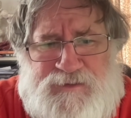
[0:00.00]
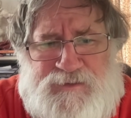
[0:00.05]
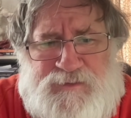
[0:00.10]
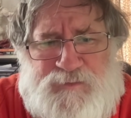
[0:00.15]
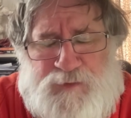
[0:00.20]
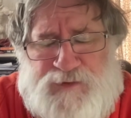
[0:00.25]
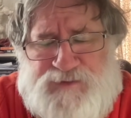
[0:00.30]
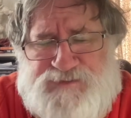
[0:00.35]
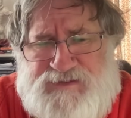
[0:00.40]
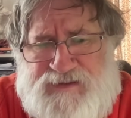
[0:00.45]

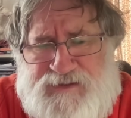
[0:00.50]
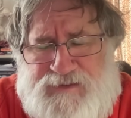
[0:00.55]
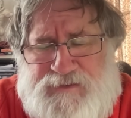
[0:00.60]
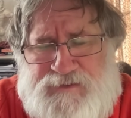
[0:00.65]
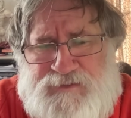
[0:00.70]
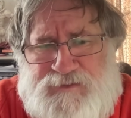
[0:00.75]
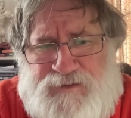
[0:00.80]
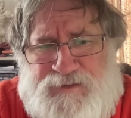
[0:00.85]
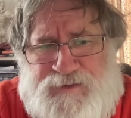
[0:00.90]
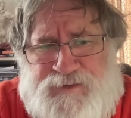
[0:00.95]
what's going
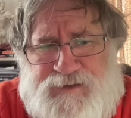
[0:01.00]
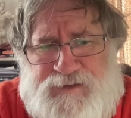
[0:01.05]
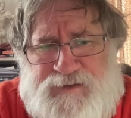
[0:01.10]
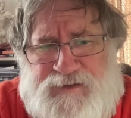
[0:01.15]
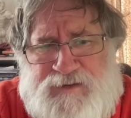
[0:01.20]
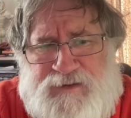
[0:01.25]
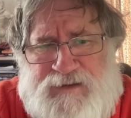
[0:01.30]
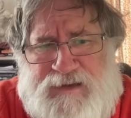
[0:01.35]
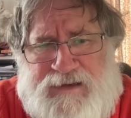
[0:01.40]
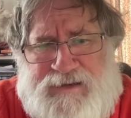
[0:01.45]
on
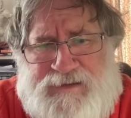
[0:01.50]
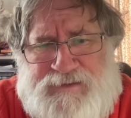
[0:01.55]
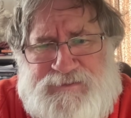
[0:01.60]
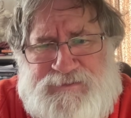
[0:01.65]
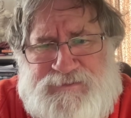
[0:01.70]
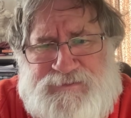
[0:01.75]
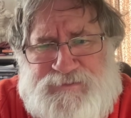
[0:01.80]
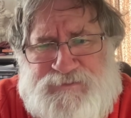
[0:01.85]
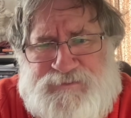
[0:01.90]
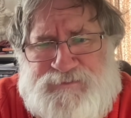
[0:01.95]

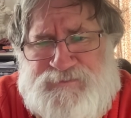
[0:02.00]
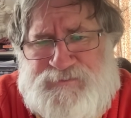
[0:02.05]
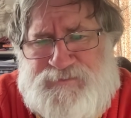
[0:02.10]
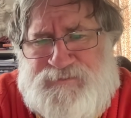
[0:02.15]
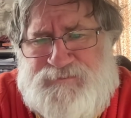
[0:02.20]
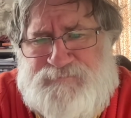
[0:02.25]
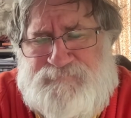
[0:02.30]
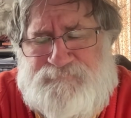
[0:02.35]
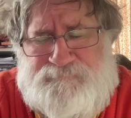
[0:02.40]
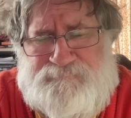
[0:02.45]
and
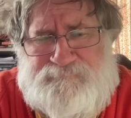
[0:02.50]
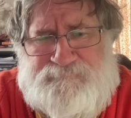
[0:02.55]
on